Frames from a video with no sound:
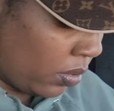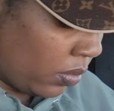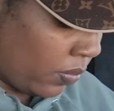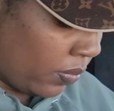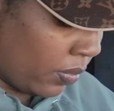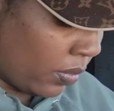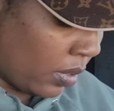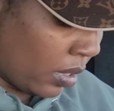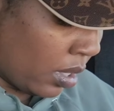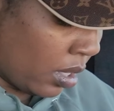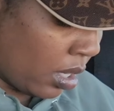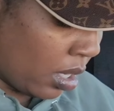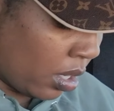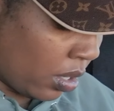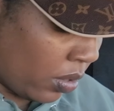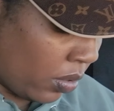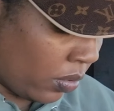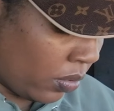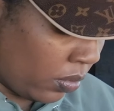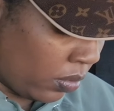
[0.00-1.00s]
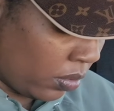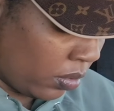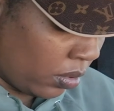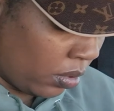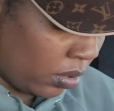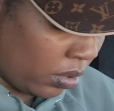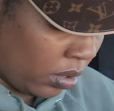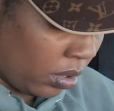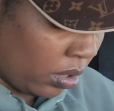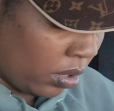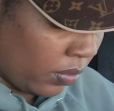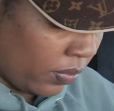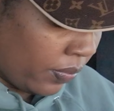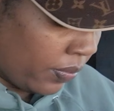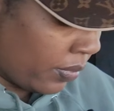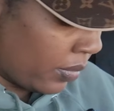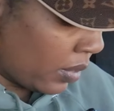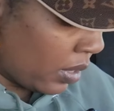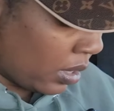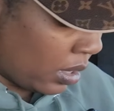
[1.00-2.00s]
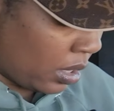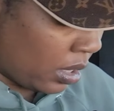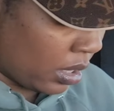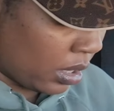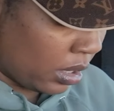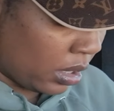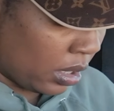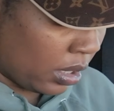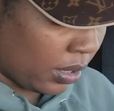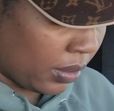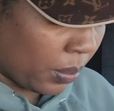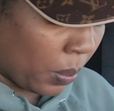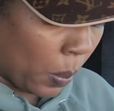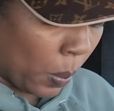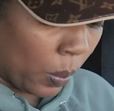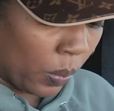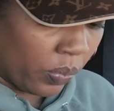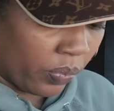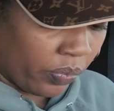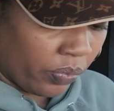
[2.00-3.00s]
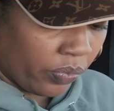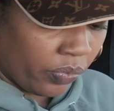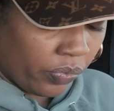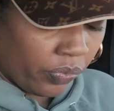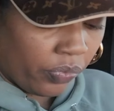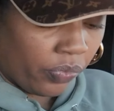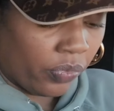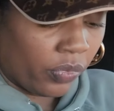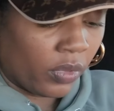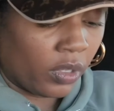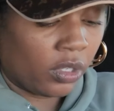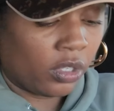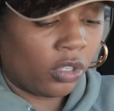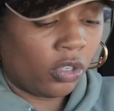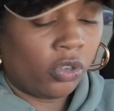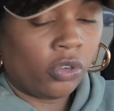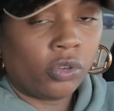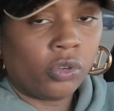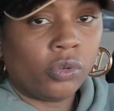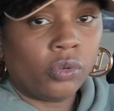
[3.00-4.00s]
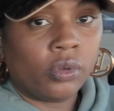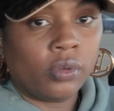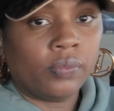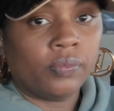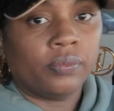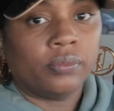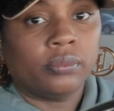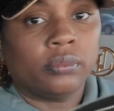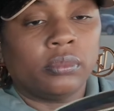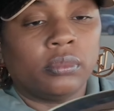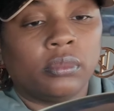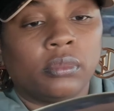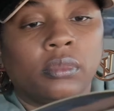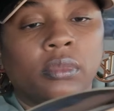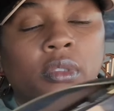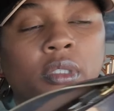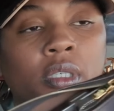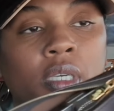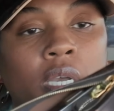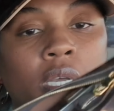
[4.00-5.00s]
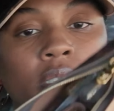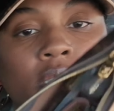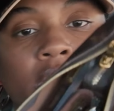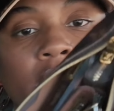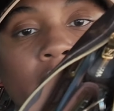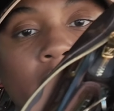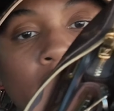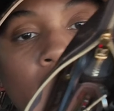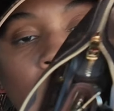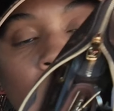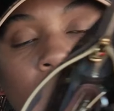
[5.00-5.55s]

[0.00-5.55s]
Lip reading: No, it doesn't. So look how tight it